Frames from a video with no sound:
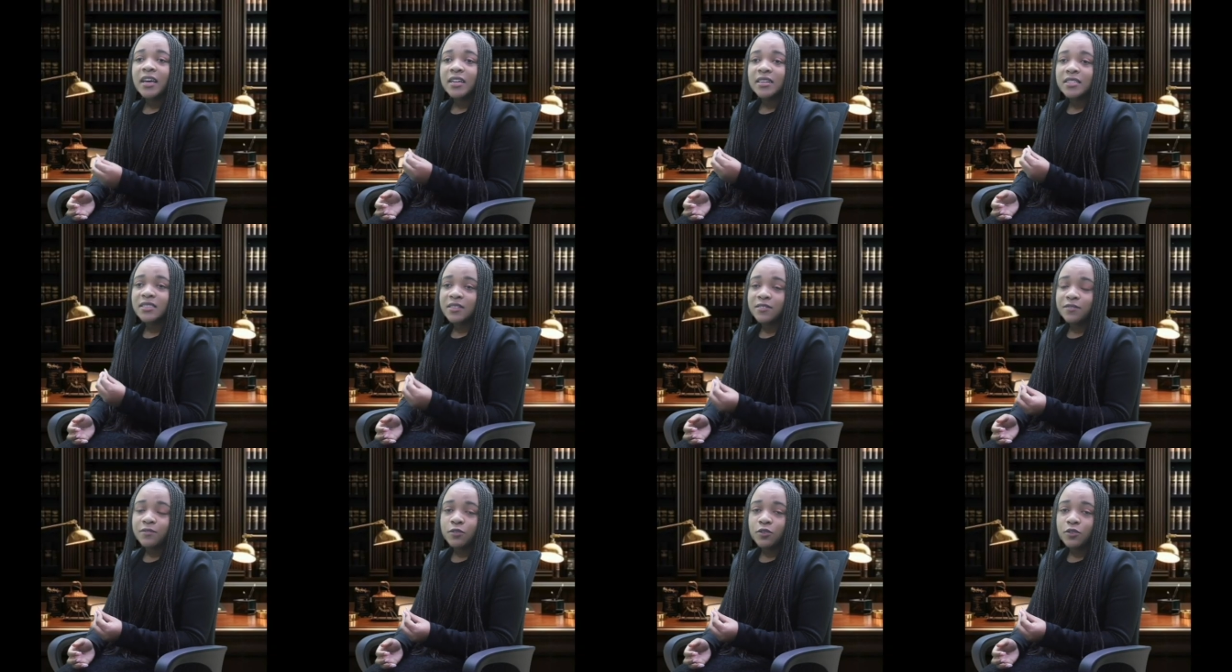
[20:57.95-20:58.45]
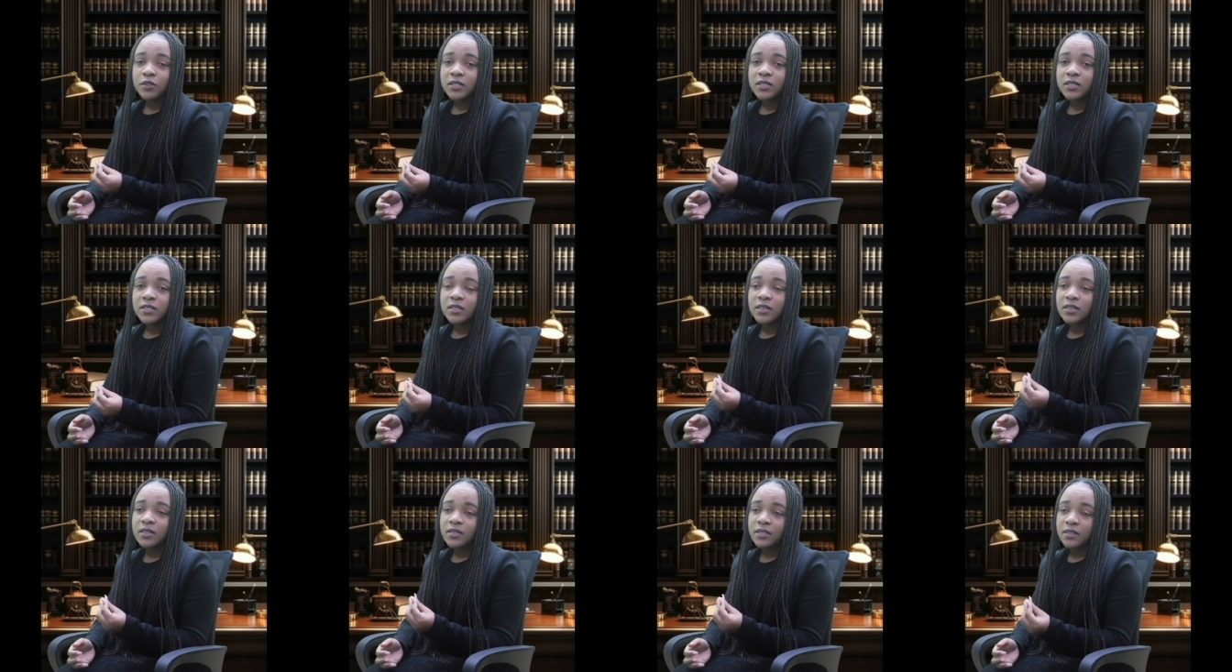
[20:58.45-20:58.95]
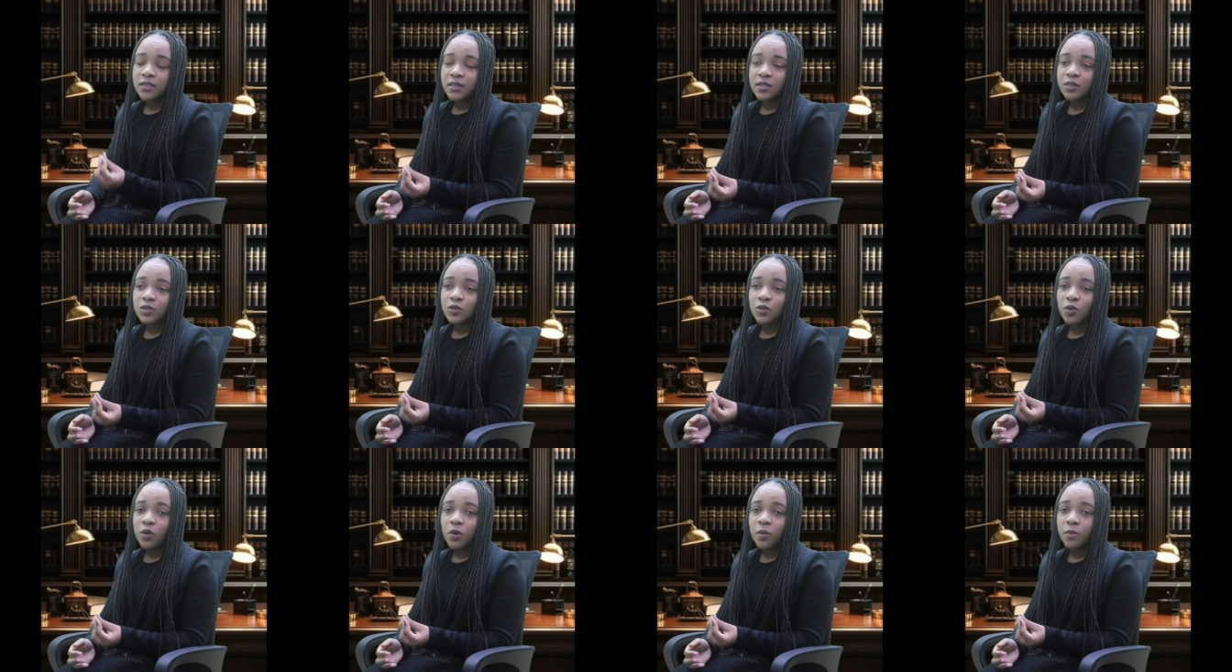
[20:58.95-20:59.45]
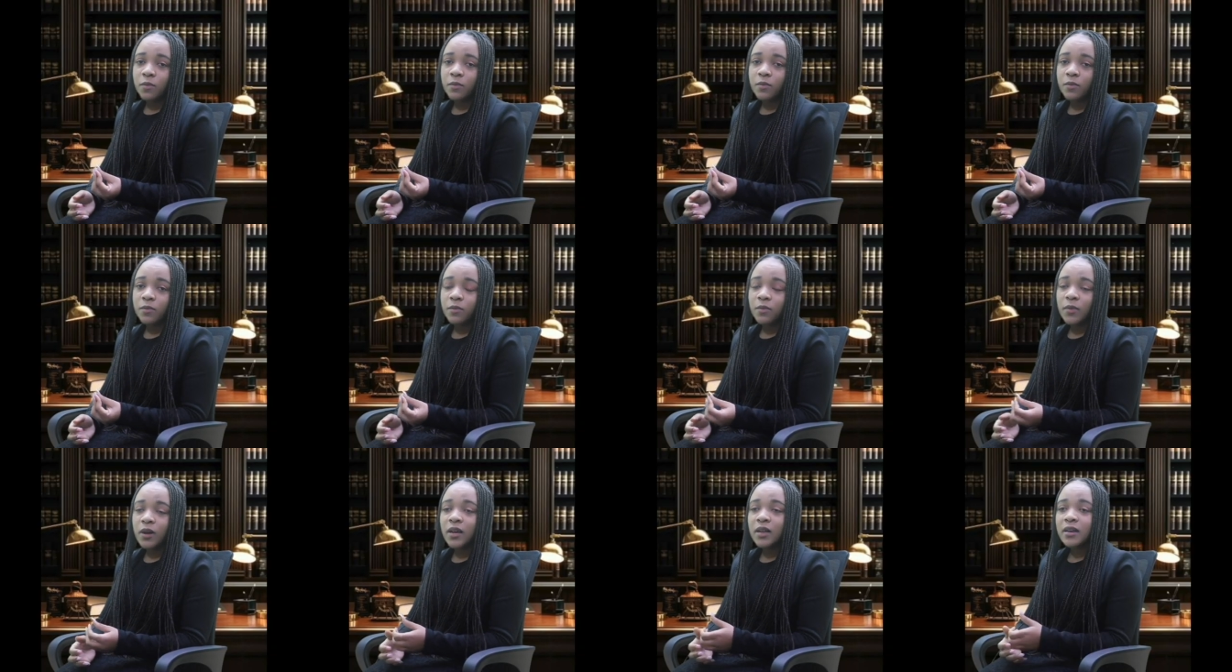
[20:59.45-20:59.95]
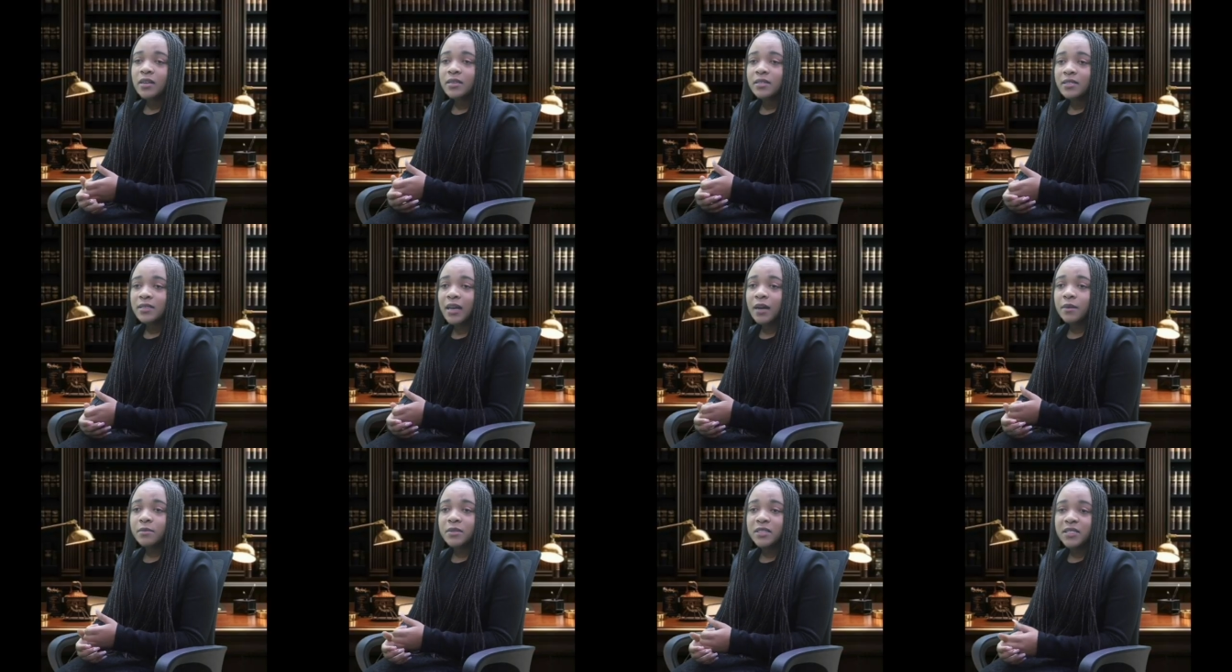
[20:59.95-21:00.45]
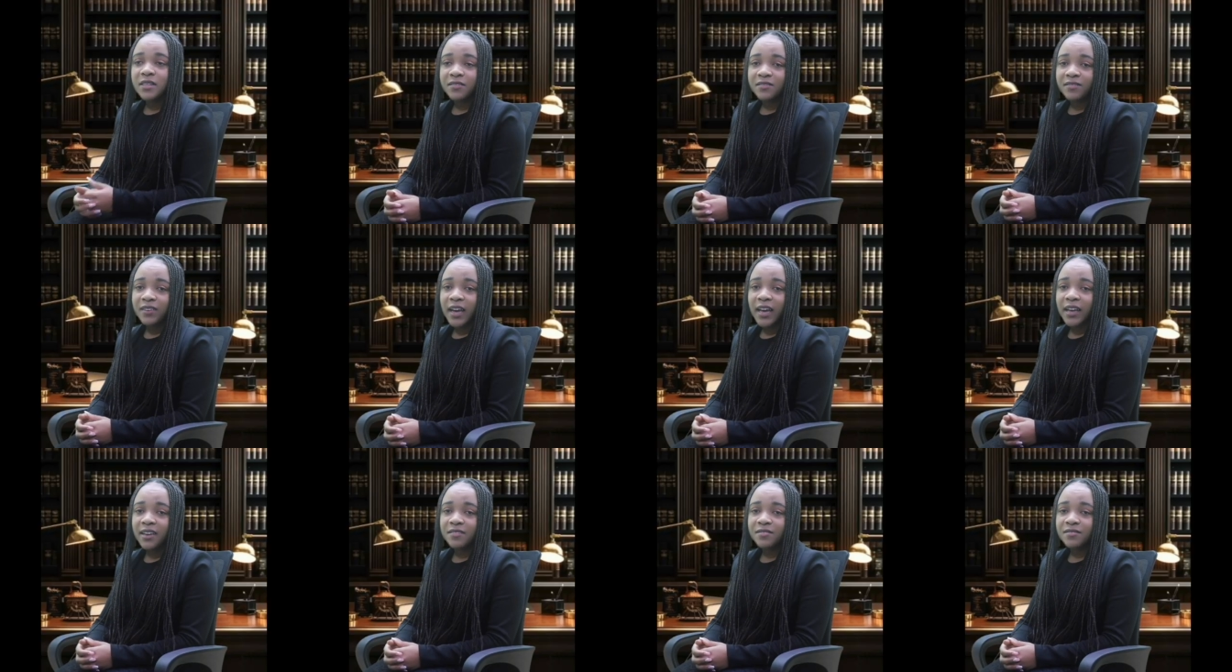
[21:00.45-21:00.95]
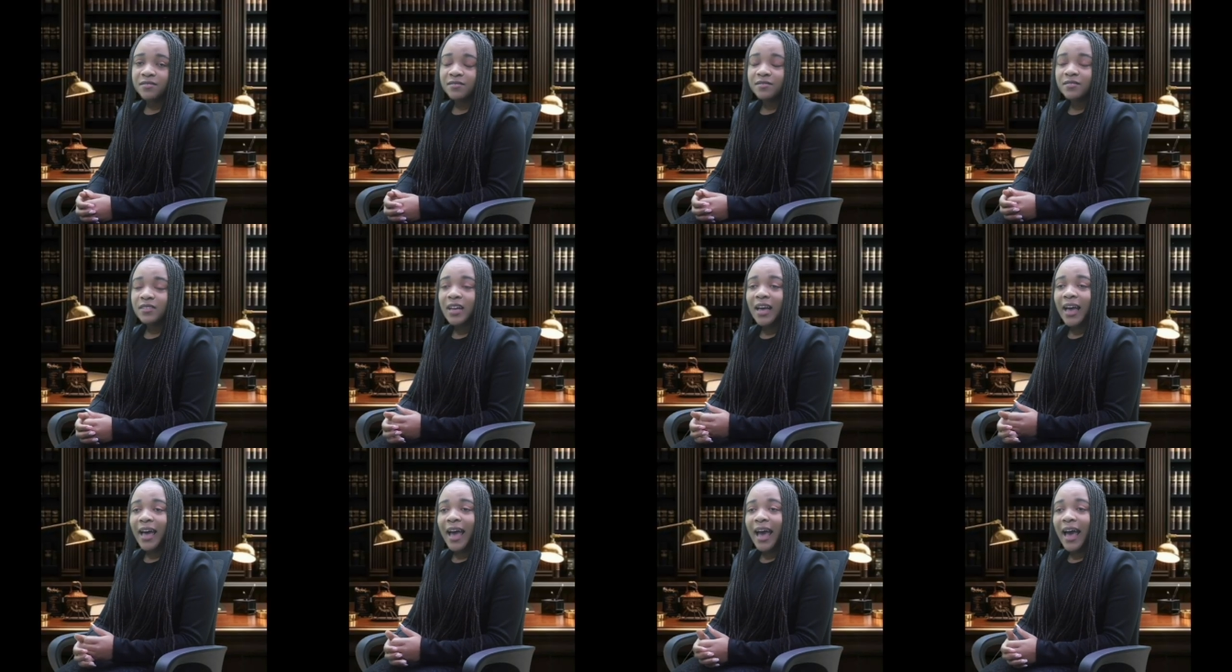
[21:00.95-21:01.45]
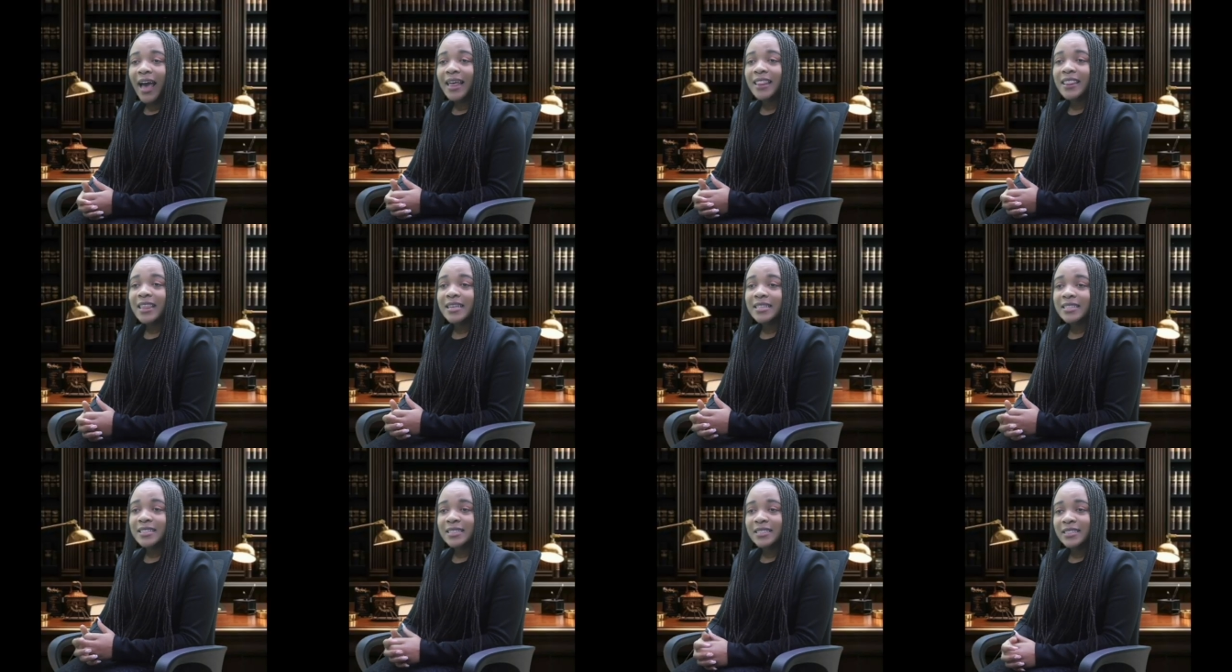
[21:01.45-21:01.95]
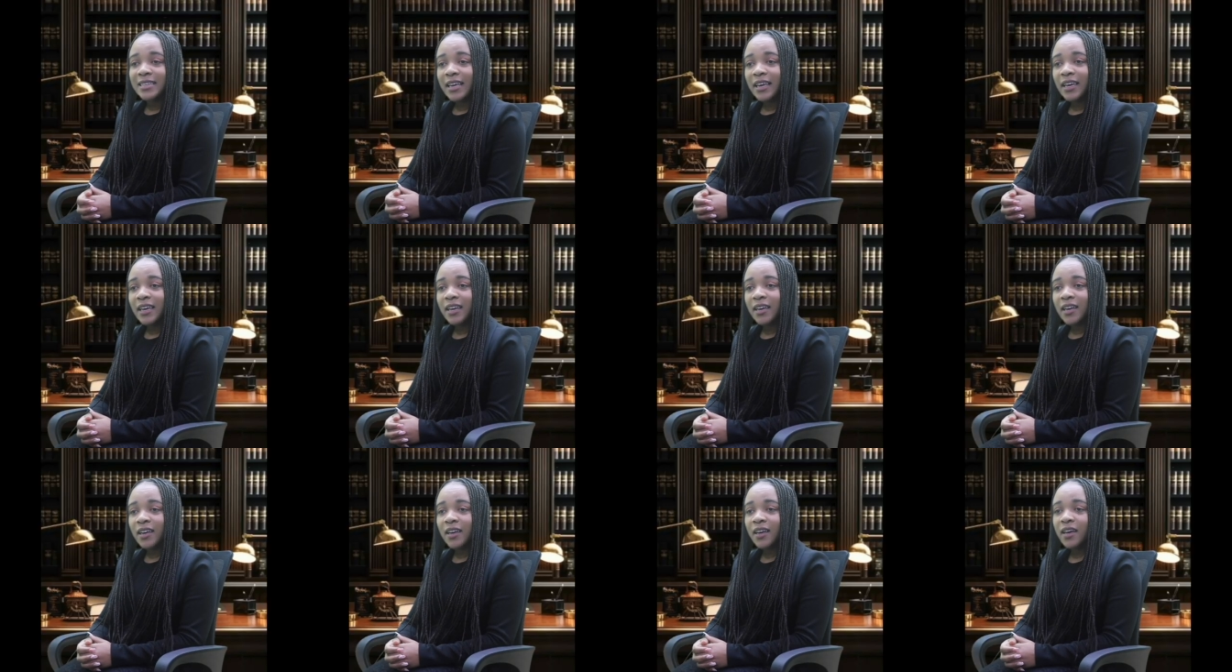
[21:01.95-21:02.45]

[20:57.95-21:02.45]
Divorce is a storm. Some survive, others sink,